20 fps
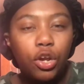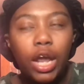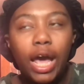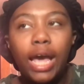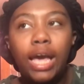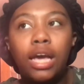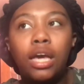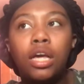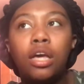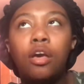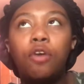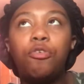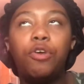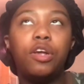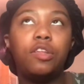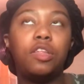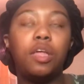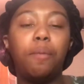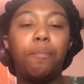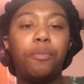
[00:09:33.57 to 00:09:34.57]
Like, for
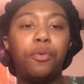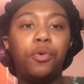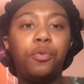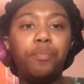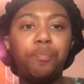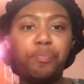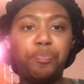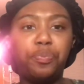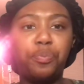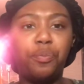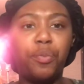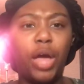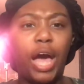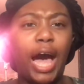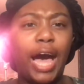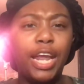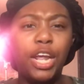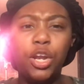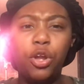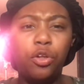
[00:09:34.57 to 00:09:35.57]
example,
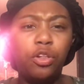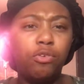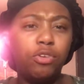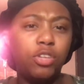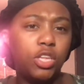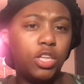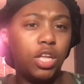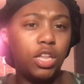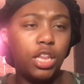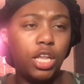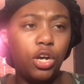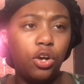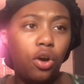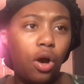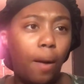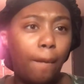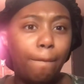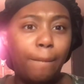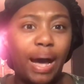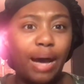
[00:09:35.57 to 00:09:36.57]
I didn't know there was a thing
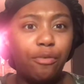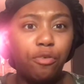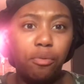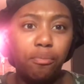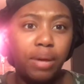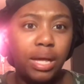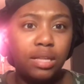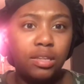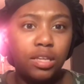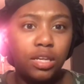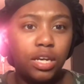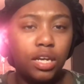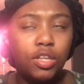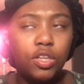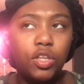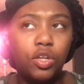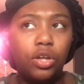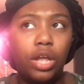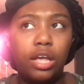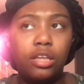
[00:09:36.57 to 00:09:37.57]
called biromantic
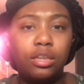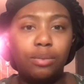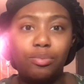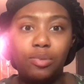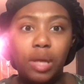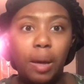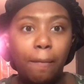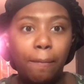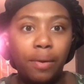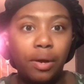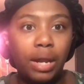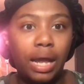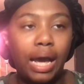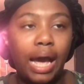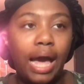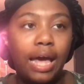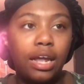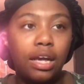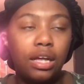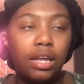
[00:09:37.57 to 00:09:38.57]
until like September. Like I
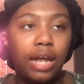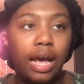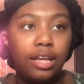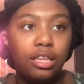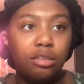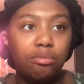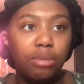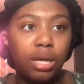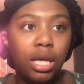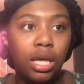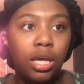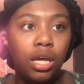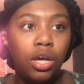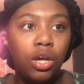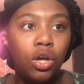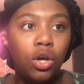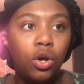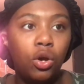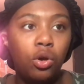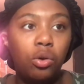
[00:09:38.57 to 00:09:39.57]
had a classmate
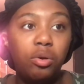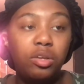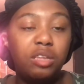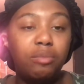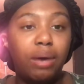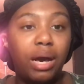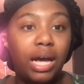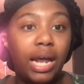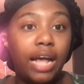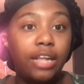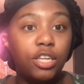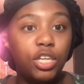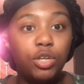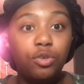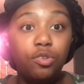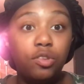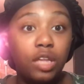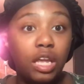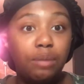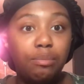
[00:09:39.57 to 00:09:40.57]
who was in my class and she
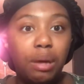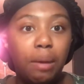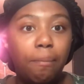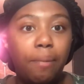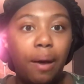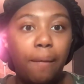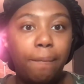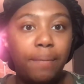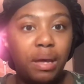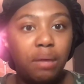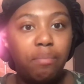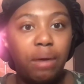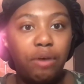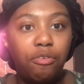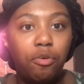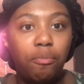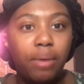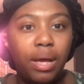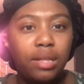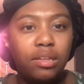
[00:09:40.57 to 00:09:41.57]
was telling me about being
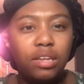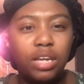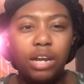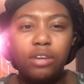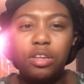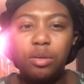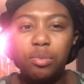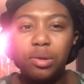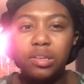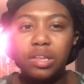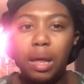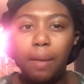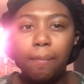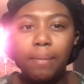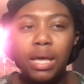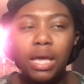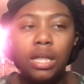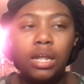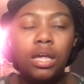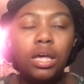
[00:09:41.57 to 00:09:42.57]
biromantic, and I was like, what does that
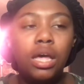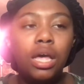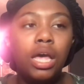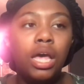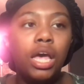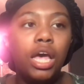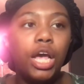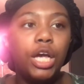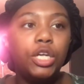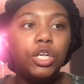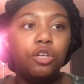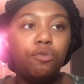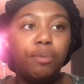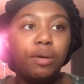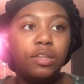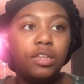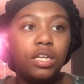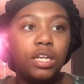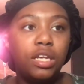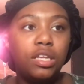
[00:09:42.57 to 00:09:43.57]
mean? And she's
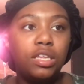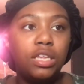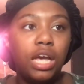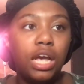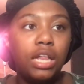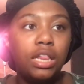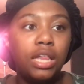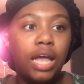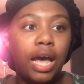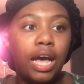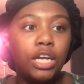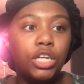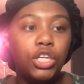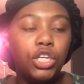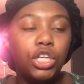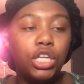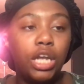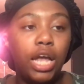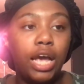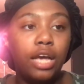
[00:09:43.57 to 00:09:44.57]
basically saying that
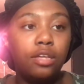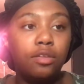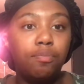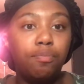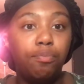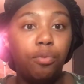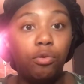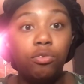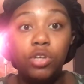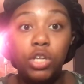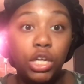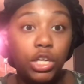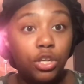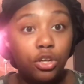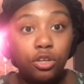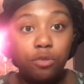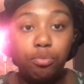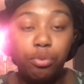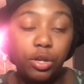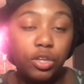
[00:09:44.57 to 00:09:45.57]
she likes both
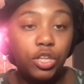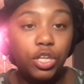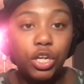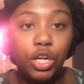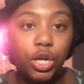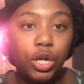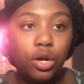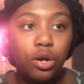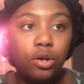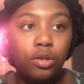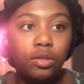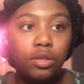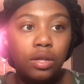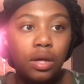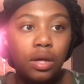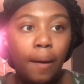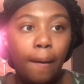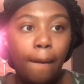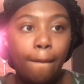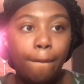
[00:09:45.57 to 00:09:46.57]
genders, boys and girls,
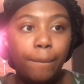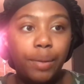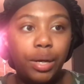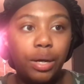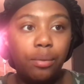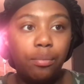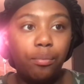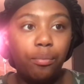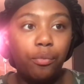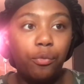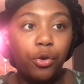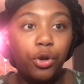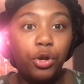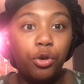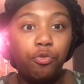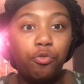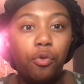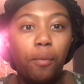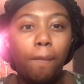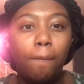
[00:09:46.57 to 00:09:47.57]
but more in a
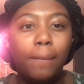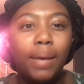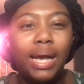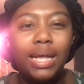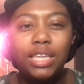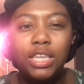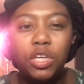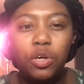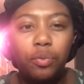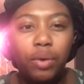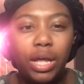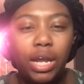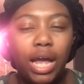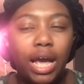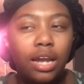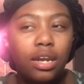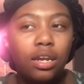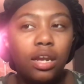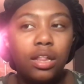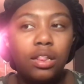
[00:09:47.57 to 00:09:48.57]
romantic way,
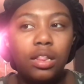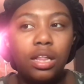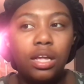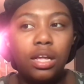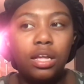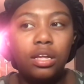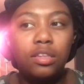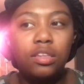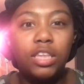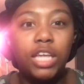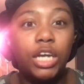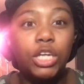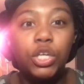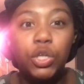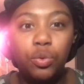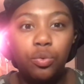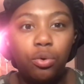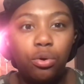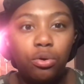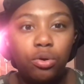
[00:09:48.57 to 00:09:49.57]
like nothing
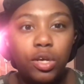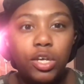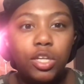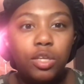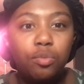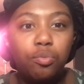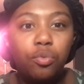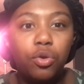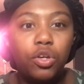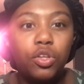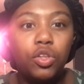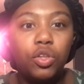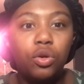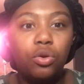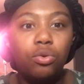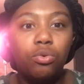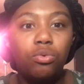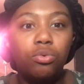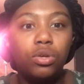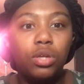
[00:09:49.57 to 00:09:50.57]
sexual. It's more so
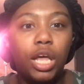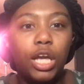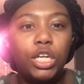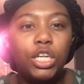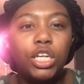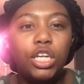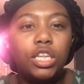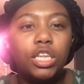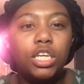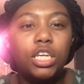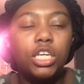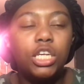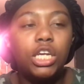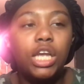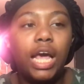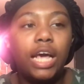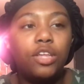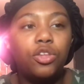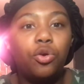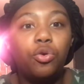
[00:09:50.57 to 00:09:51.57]
like she
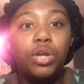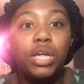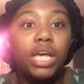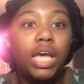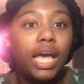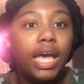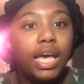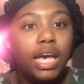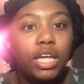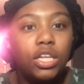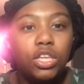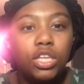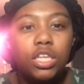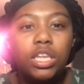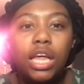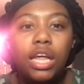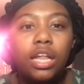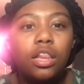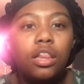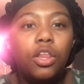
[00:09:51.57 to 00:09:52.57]
likes holding hands. It's
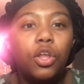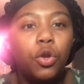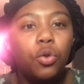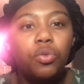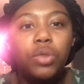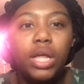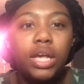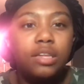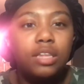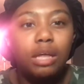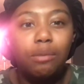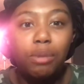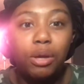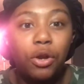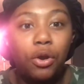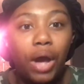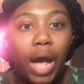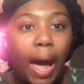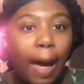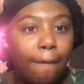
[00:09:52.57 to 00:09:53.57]
like little things that make her
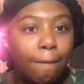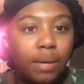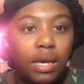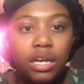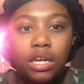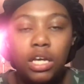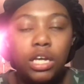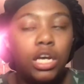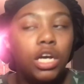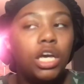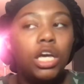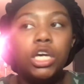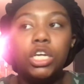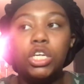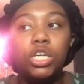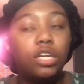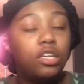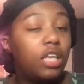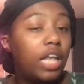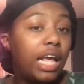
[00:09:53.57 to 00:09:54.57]
happy. She
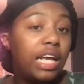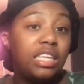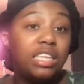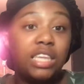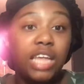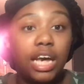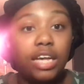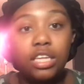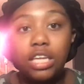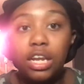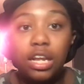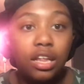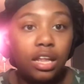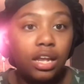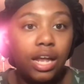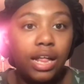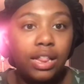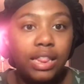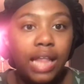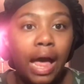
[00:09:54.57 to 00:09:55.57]
doesn't like sex, anything
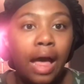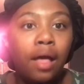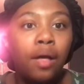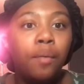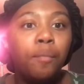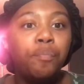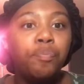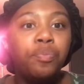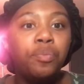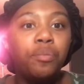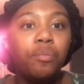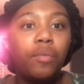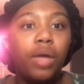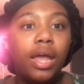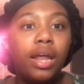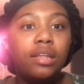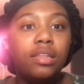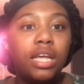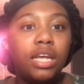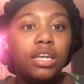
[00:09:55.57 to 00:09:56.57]
like that. And
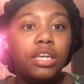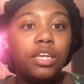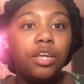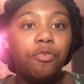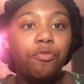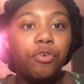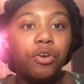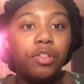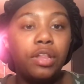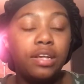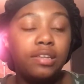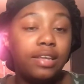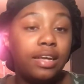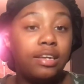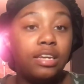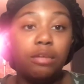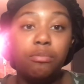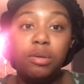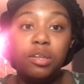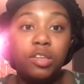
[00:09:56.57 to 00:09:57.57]
it's like different things, like
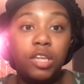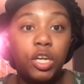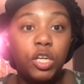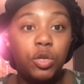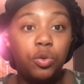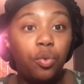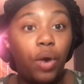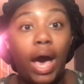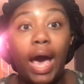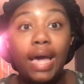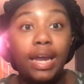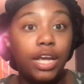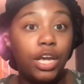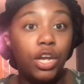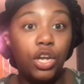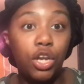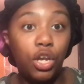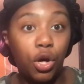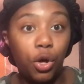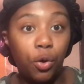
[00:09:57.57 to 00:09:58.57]
demisexual, I
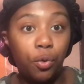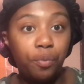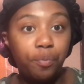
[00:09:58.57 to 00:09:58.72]
didn't know.